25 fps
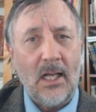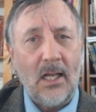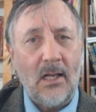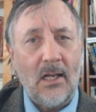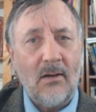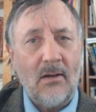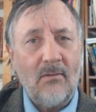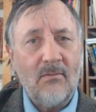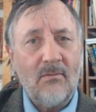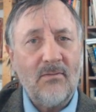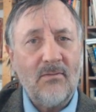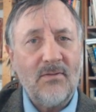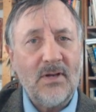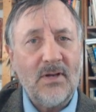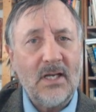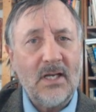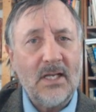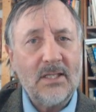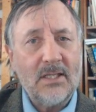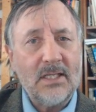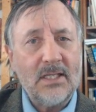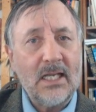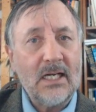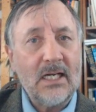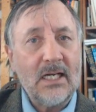
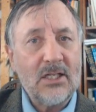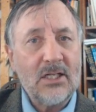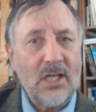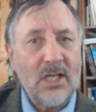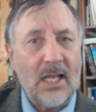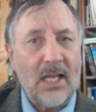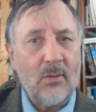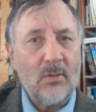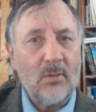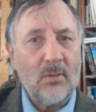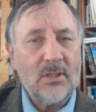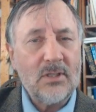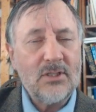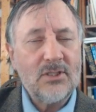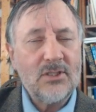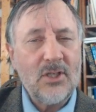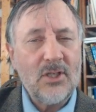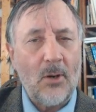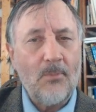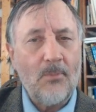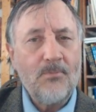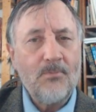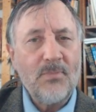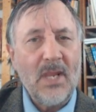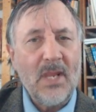the English language.
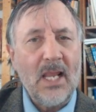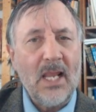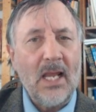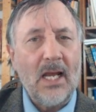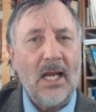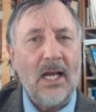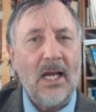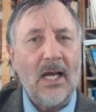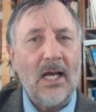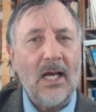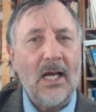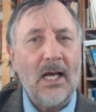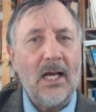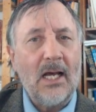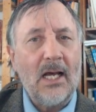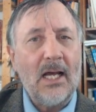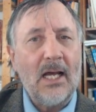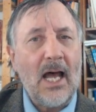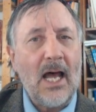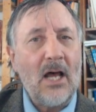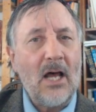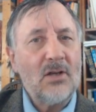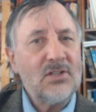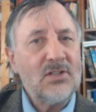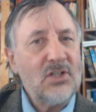So
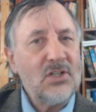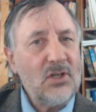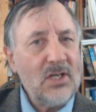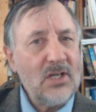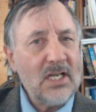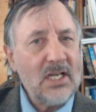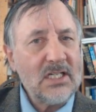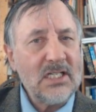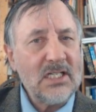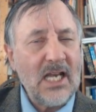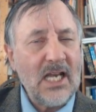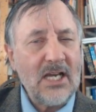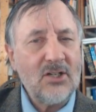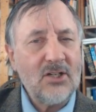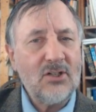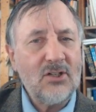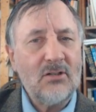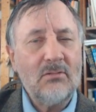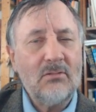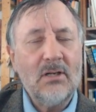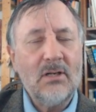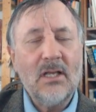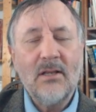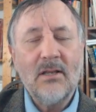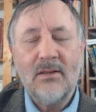I'll see you next
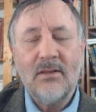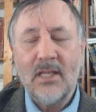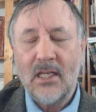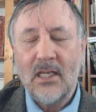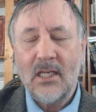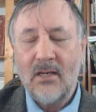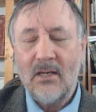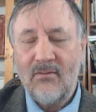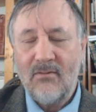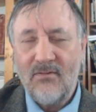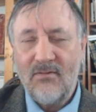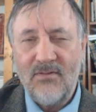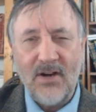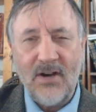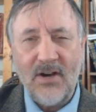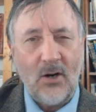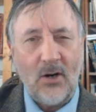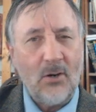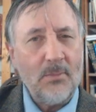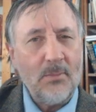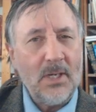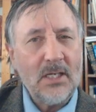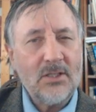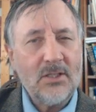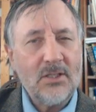lecture. Thank you
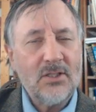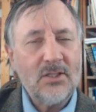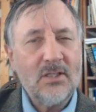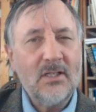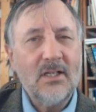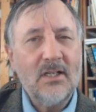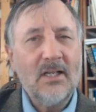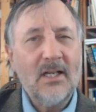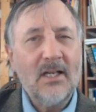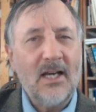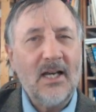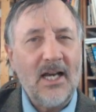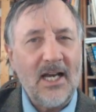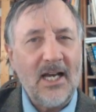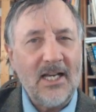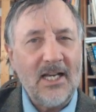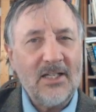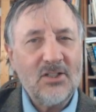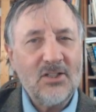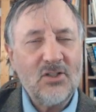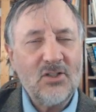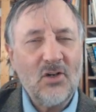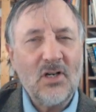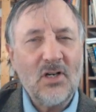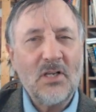very much. I
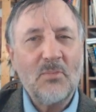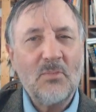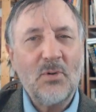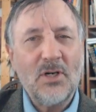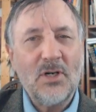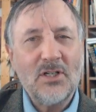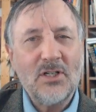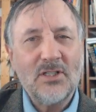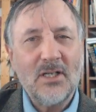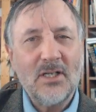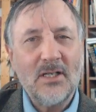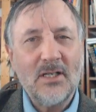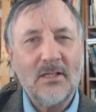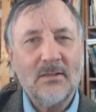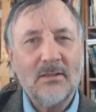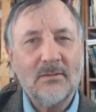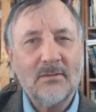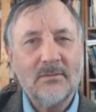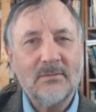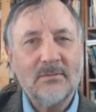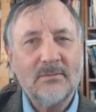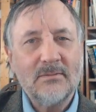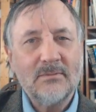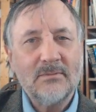certainly appreciate it.